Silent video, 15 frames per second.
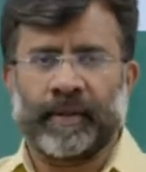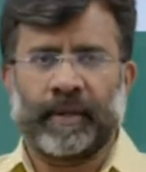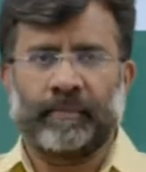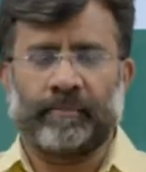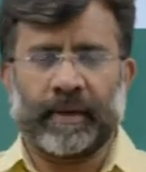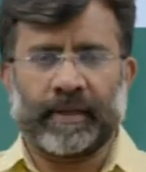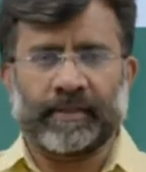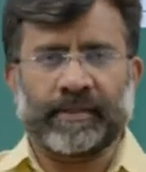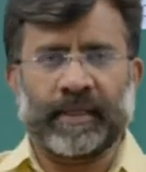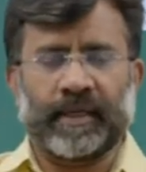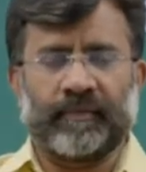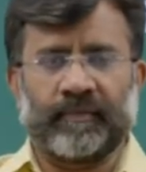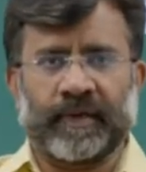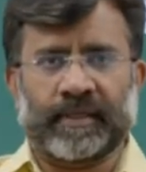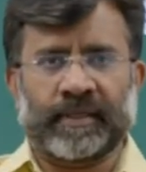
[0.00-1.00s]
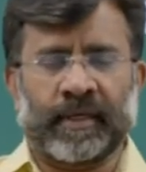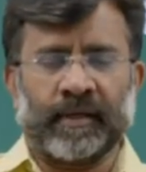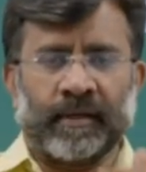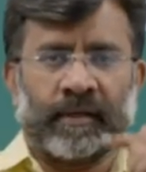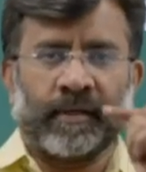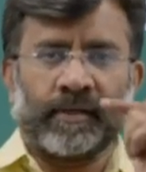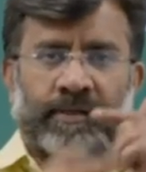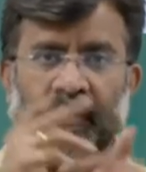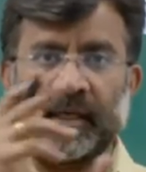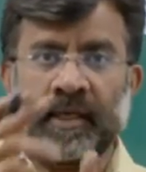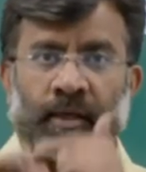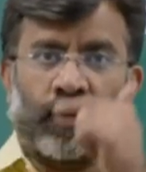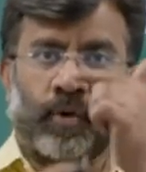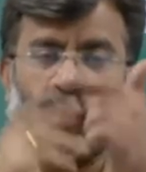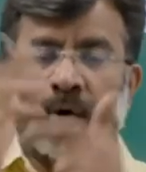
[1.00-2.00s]
Benzene with the
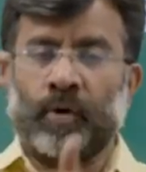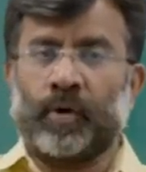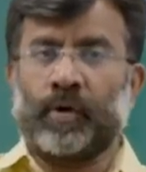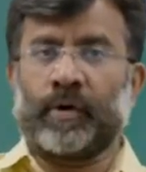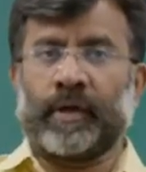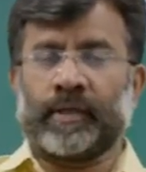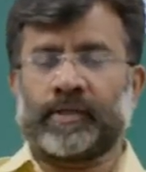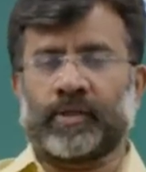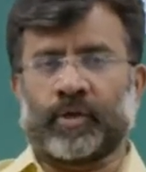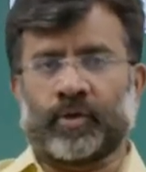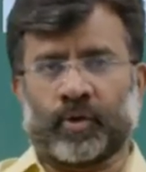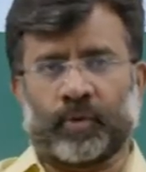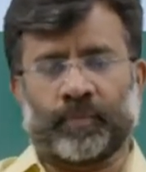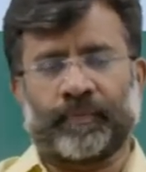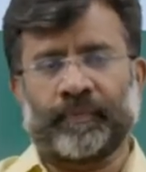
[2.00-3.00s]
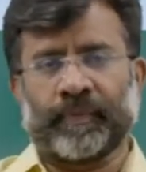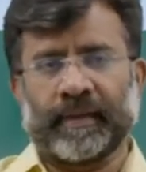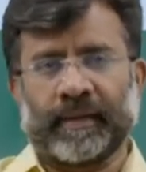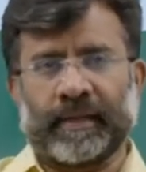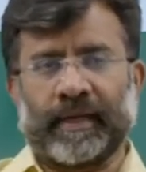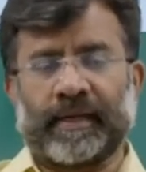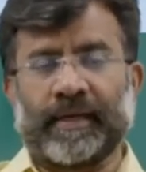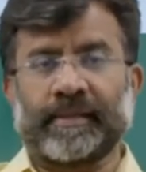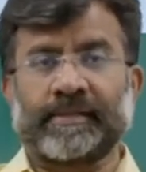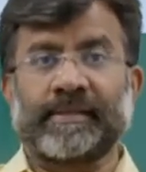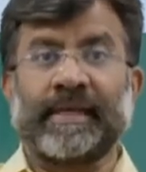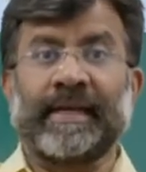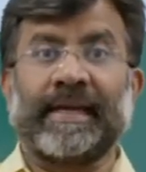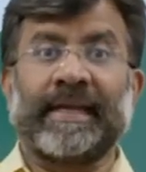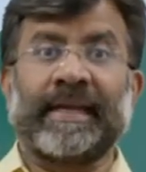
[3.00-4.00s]
COOH group, that is
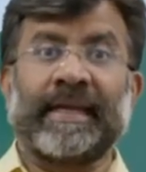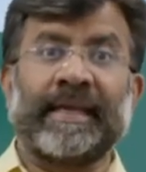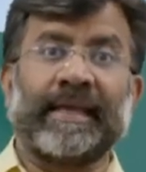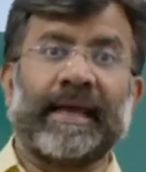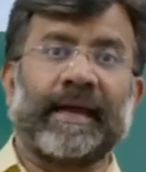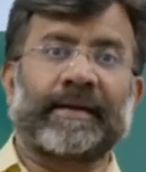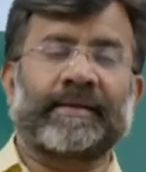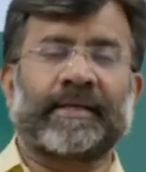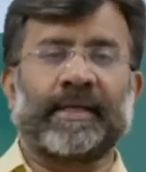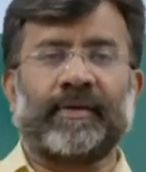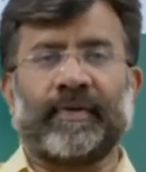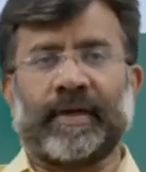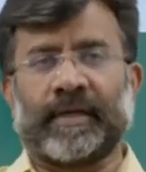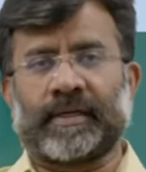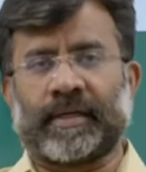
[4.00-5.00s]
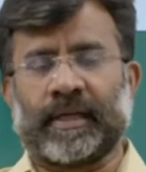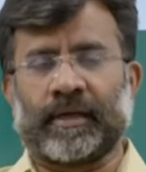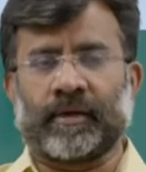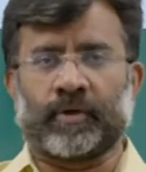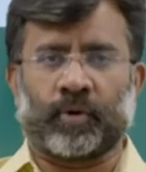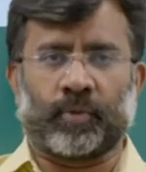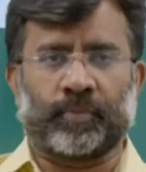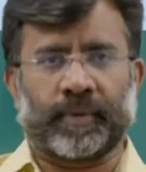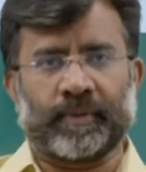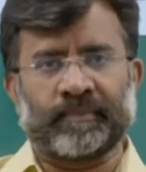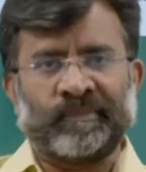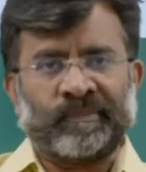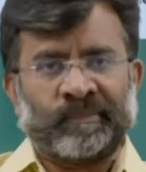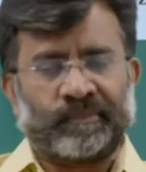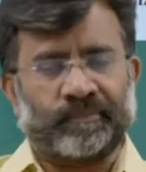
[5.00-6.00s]
deactivating group.
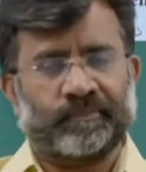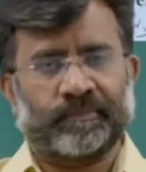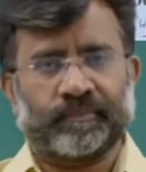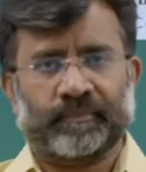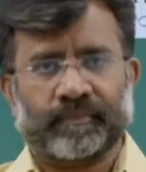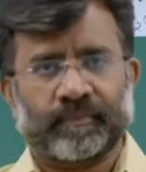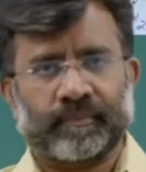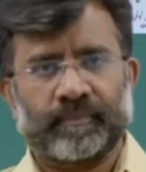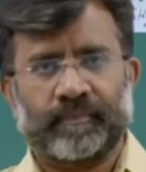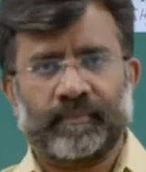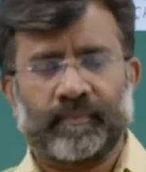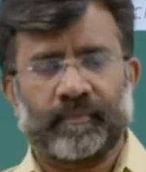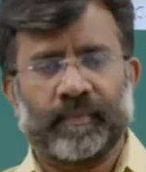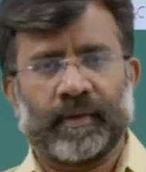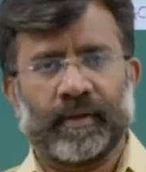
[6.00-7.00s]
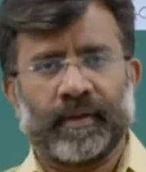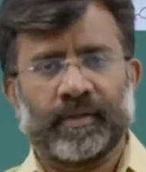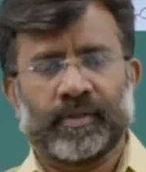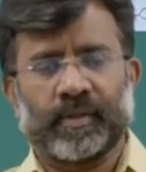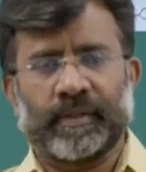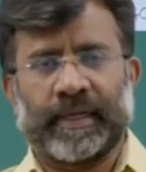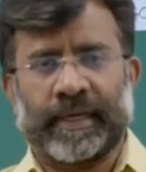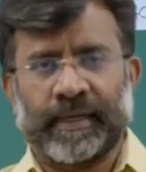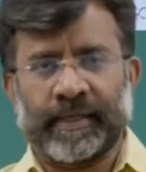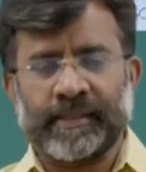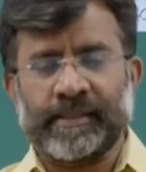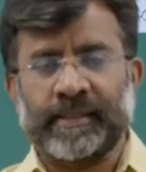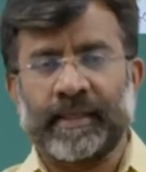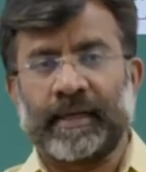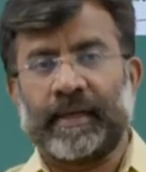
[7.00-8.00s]
So that
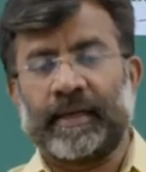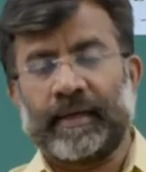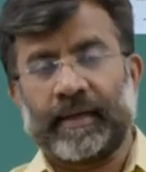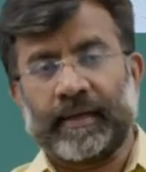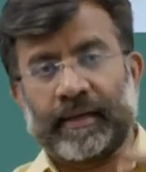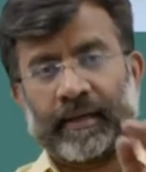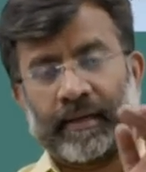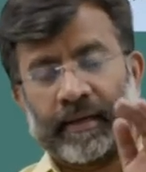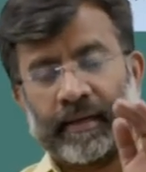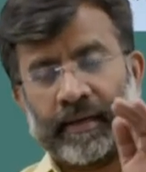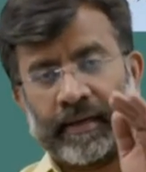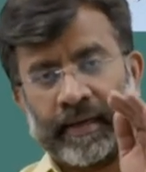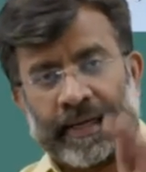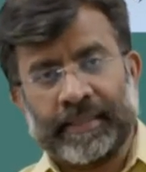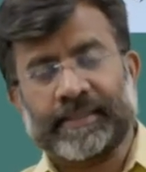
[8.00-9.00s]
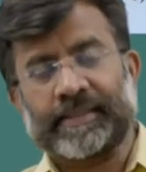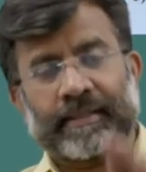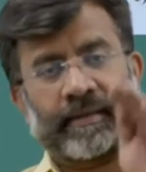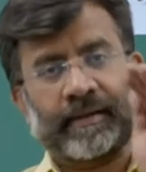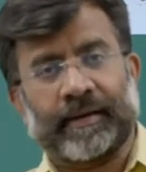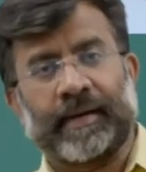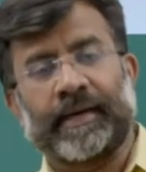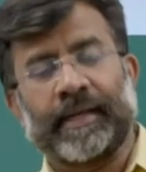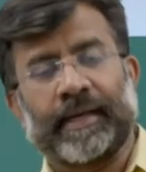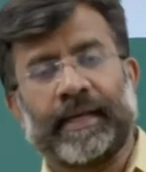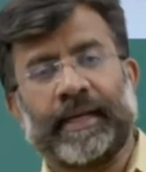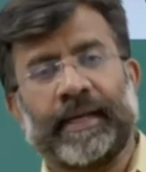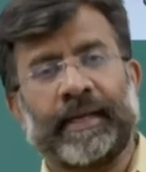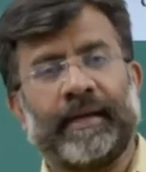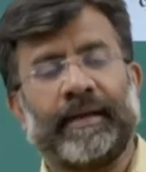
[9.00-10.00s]
is less
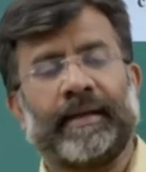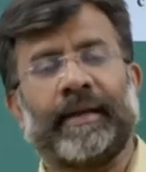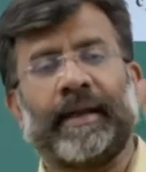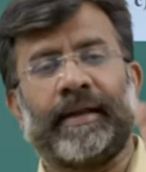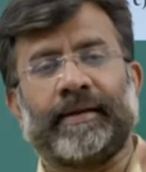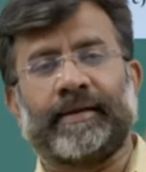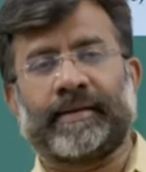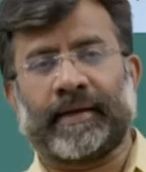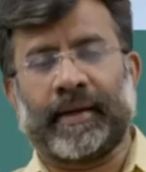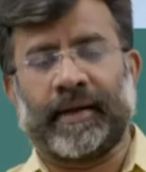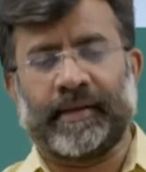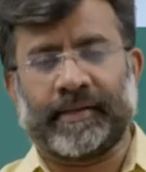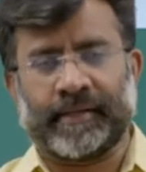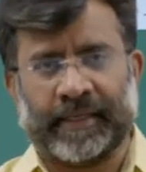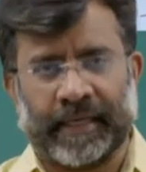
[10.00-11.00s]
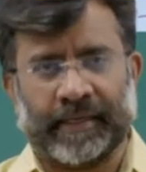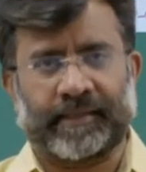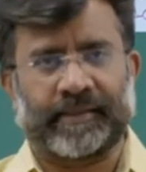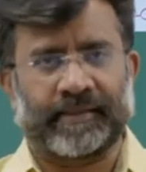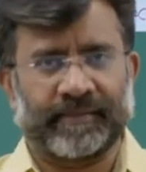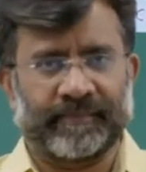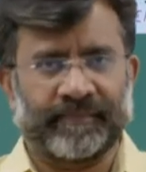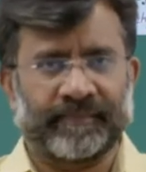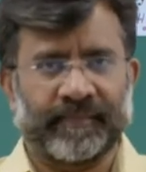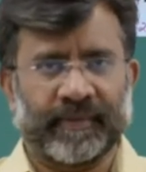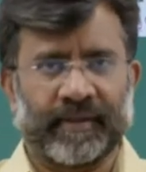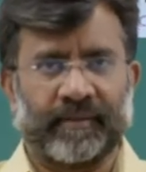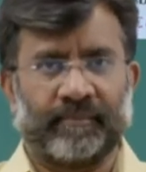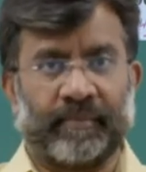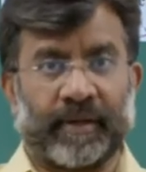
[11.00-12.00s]
readily nitrated
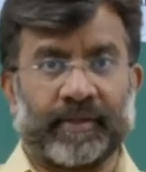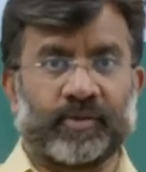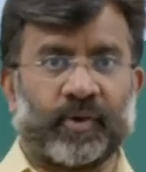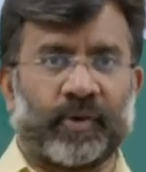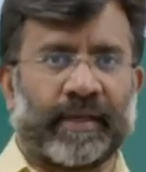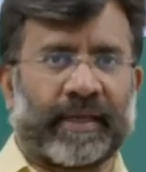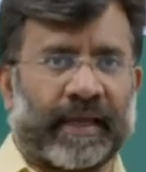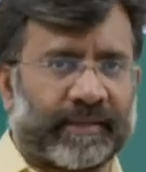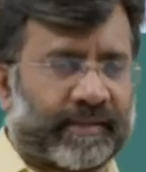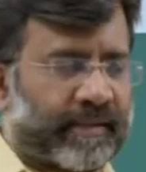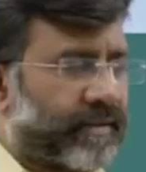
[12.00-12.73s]
benzoic acid.